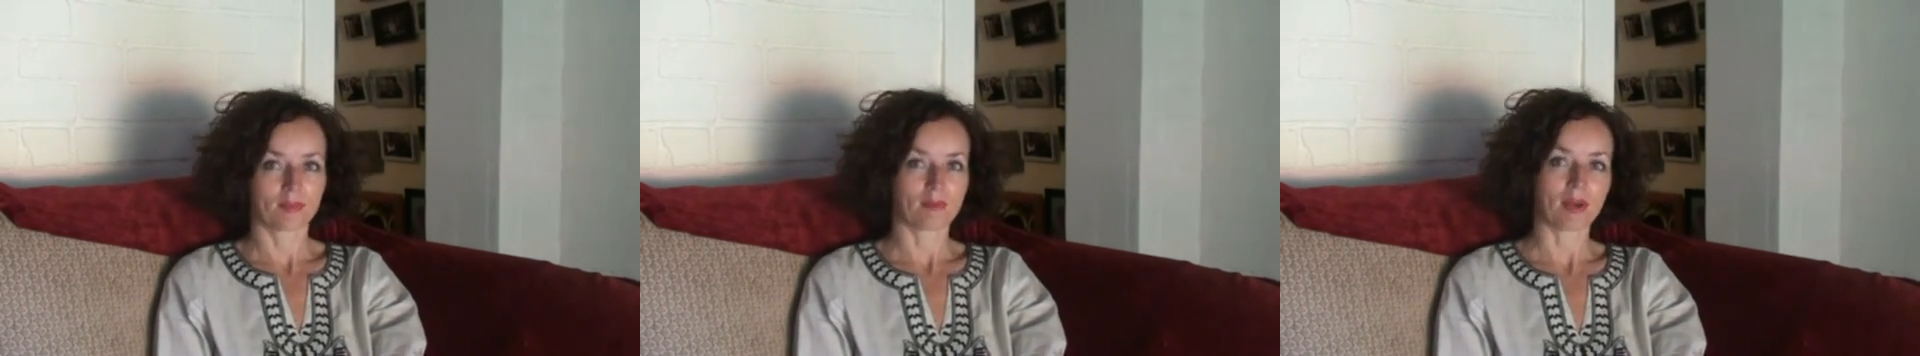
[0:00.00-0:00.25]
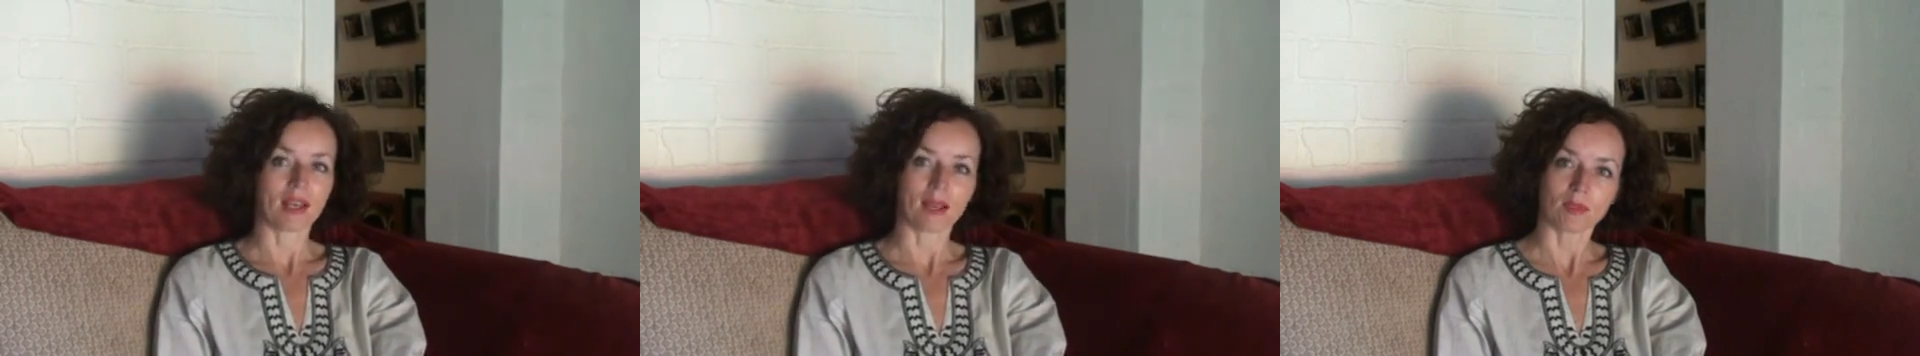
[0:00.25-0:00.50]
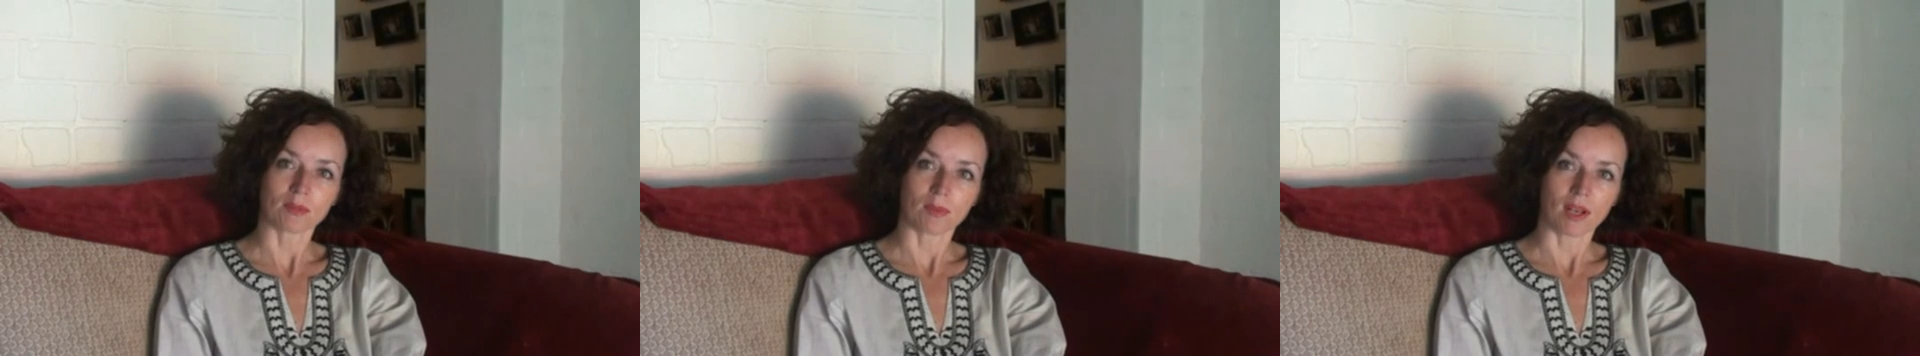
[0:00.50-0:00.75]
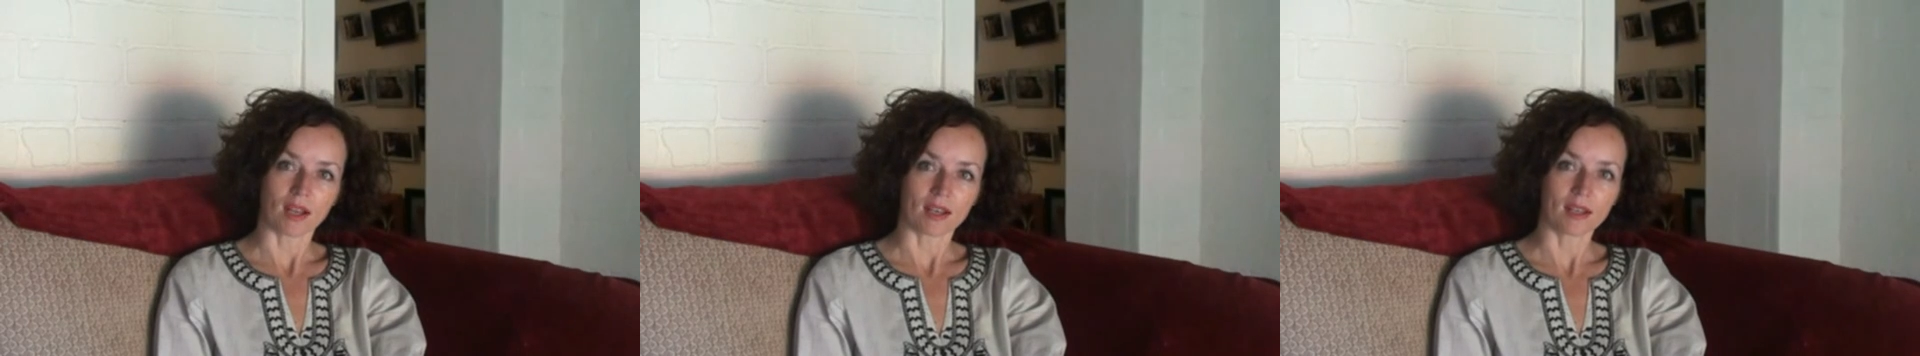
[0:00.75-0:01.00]
My name is
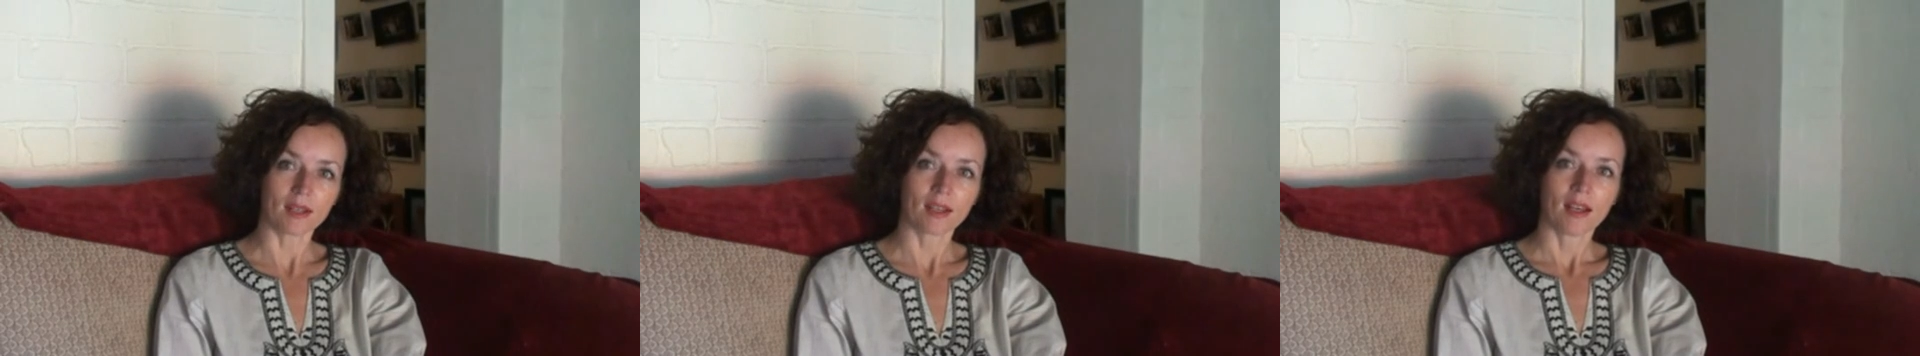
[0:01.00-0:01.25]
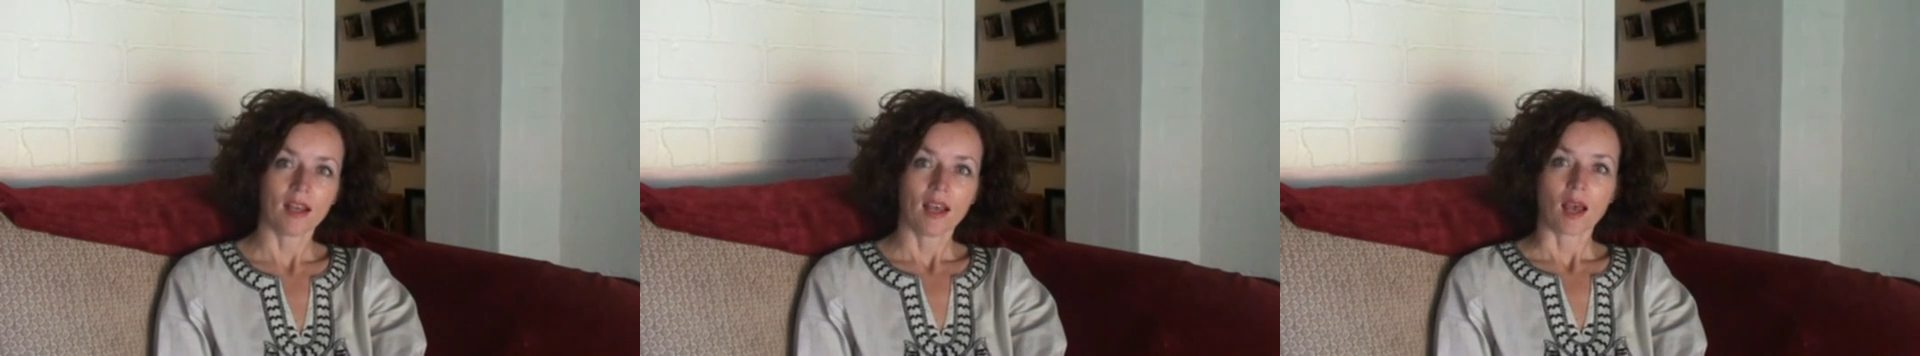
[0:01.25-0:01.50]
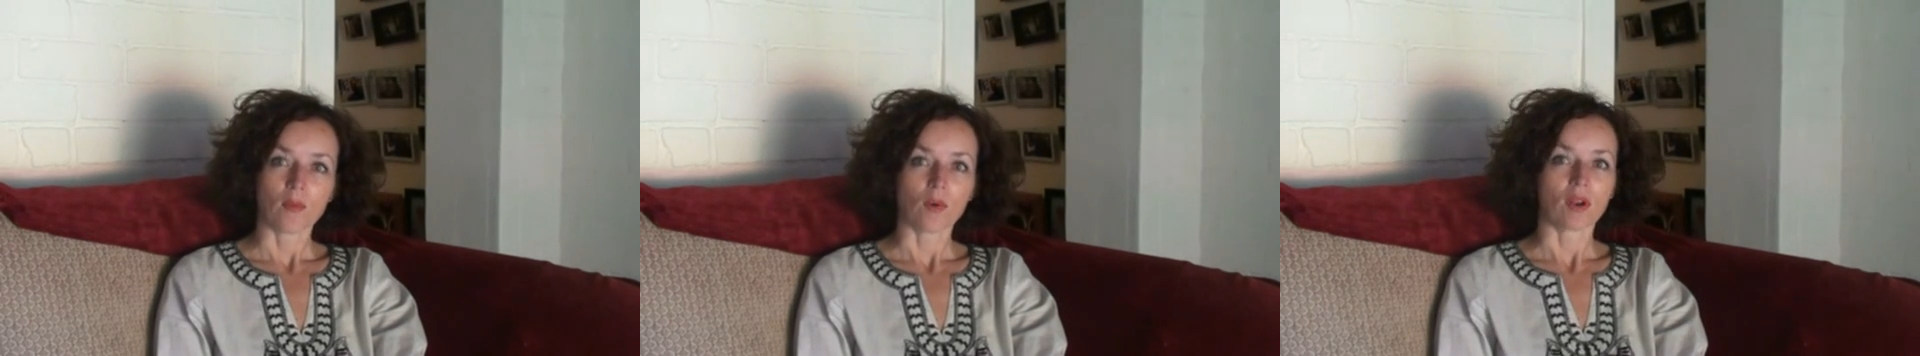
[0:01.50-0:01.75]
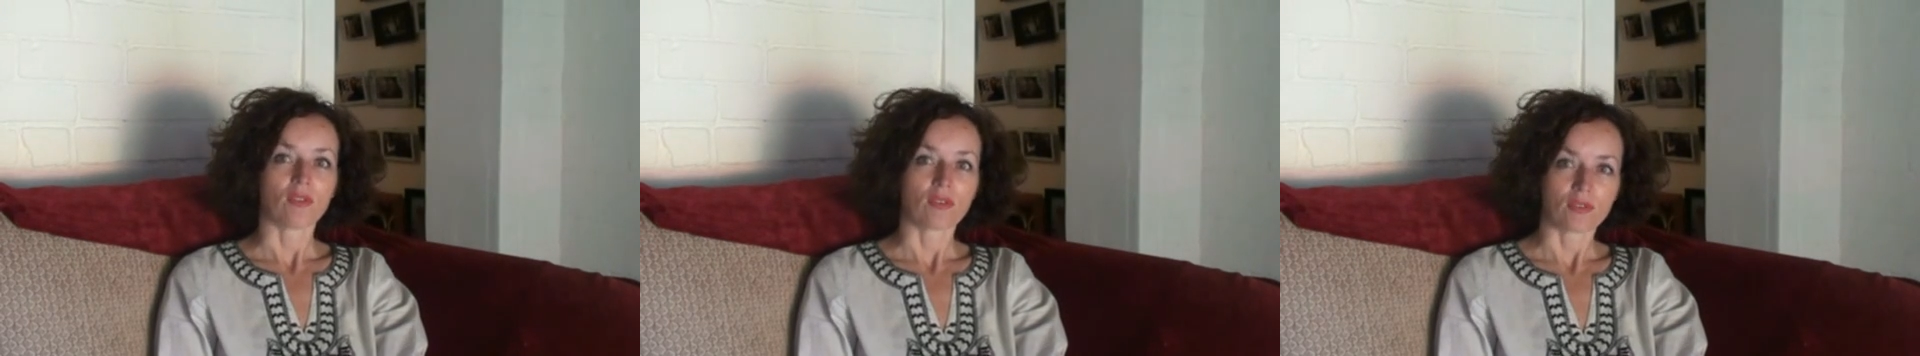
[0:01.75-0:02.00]
Milani. I'm
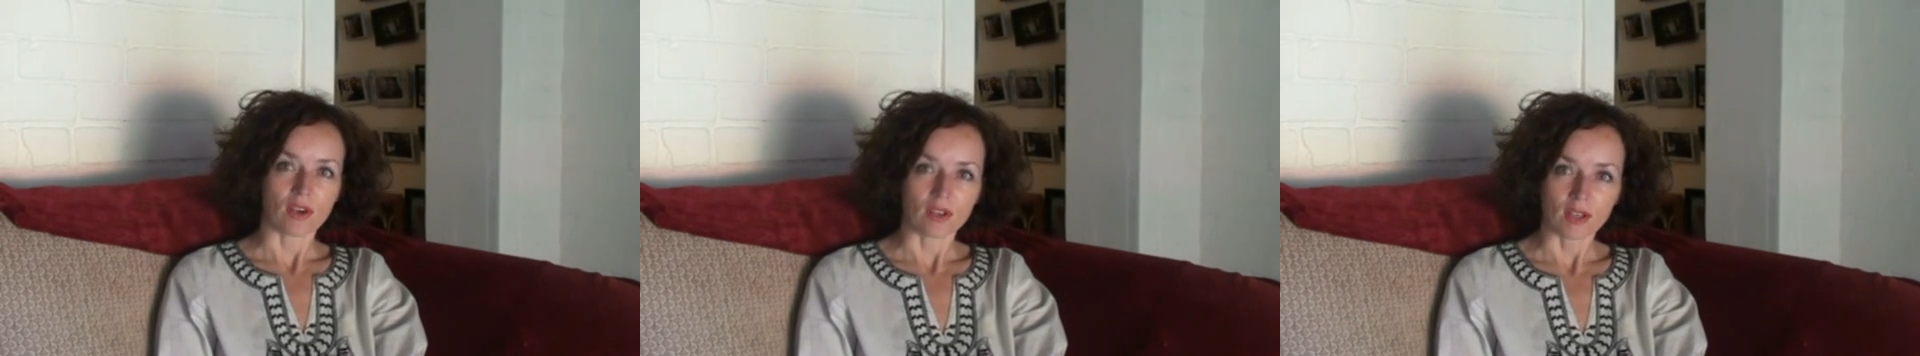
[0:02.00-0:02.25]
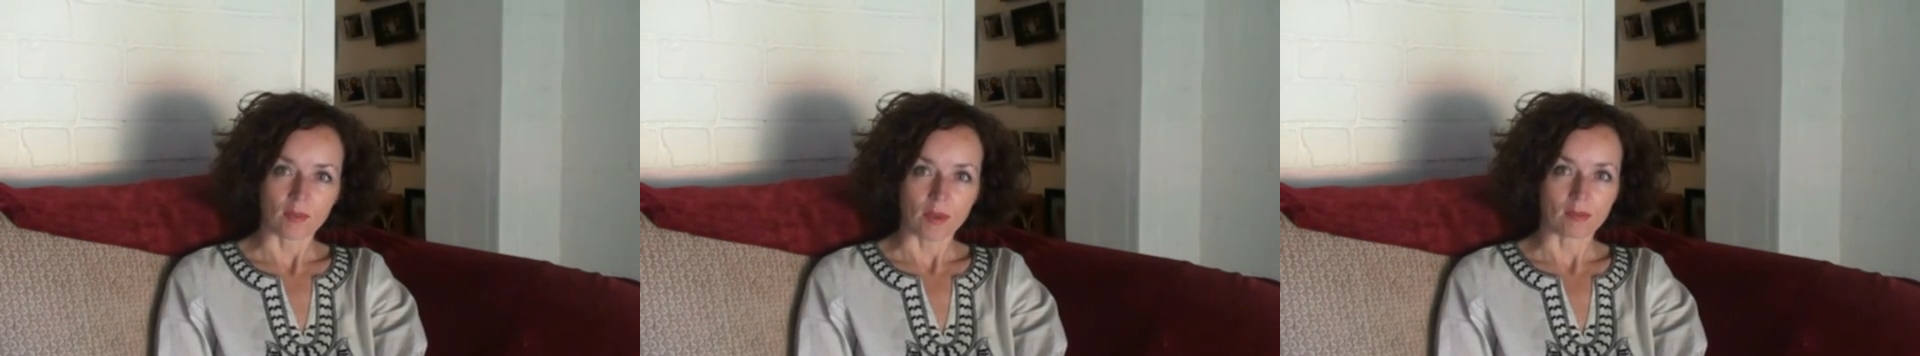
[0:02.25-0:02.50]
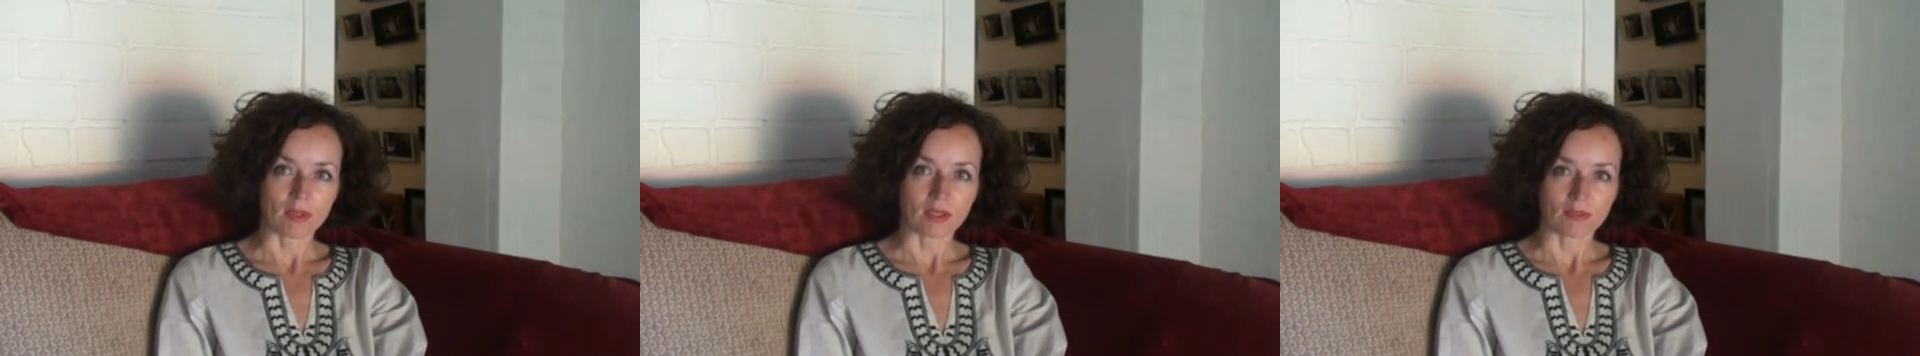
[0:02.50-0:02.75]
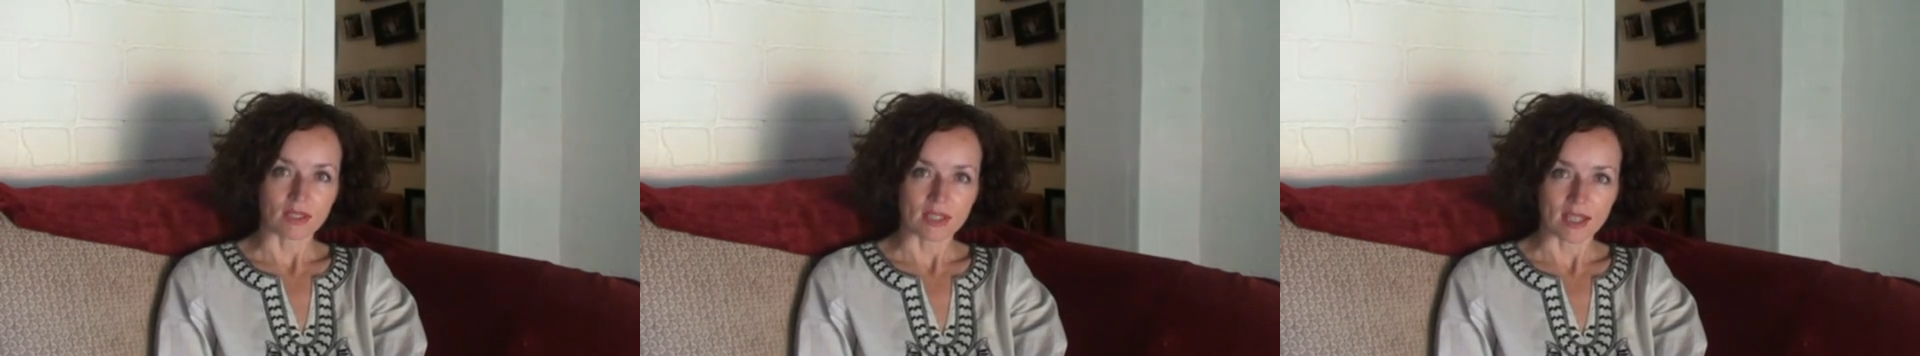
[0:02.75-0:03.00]
one of the founding members
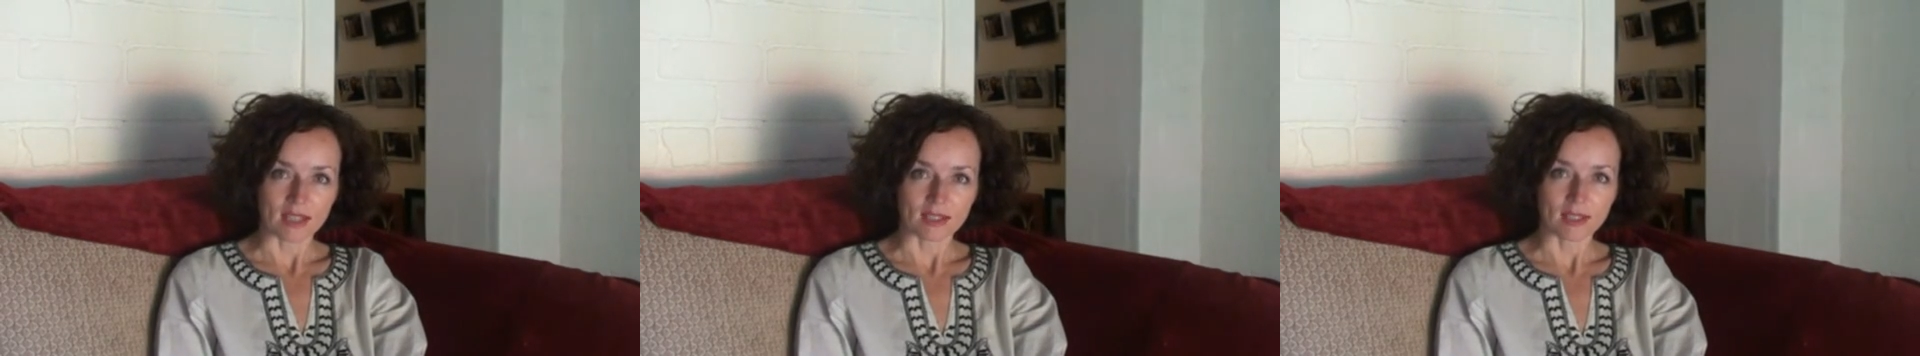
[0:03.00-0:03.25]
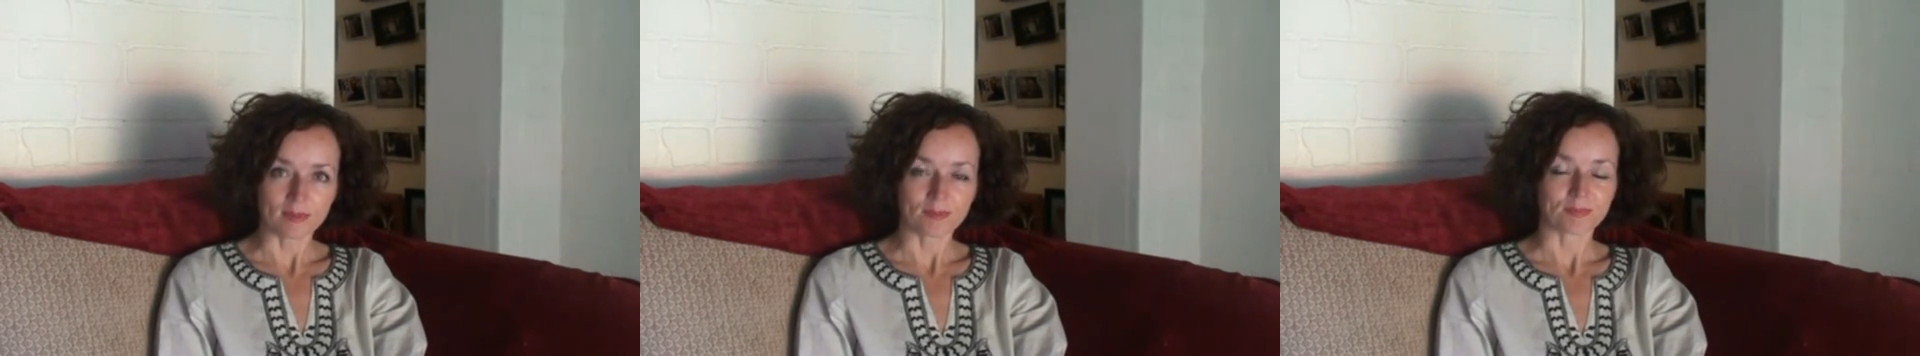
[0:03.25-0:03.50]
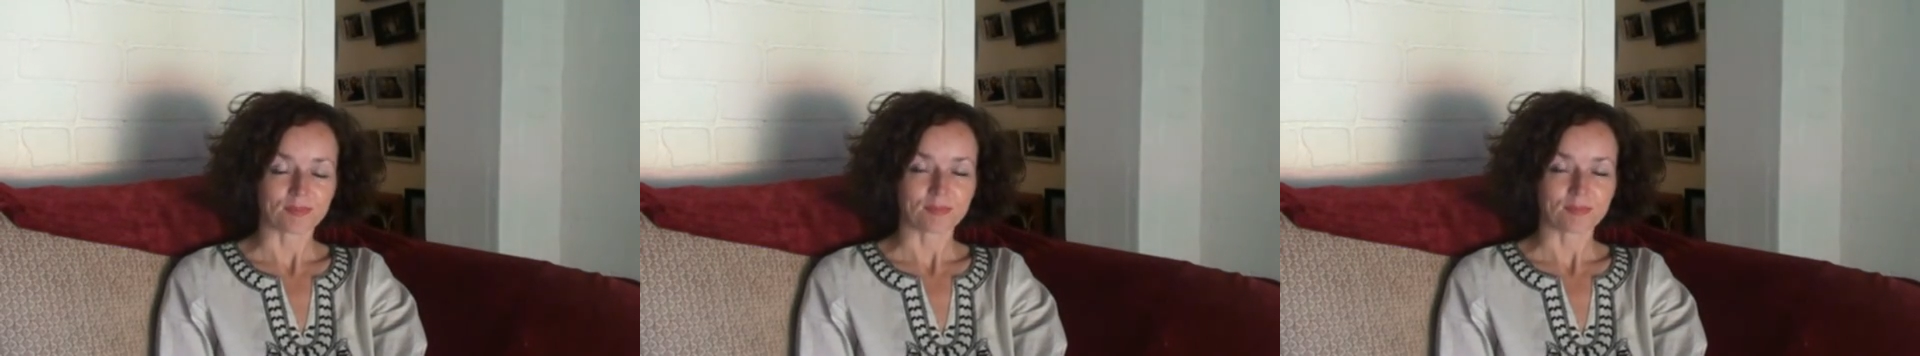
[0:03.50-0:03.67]
of the center.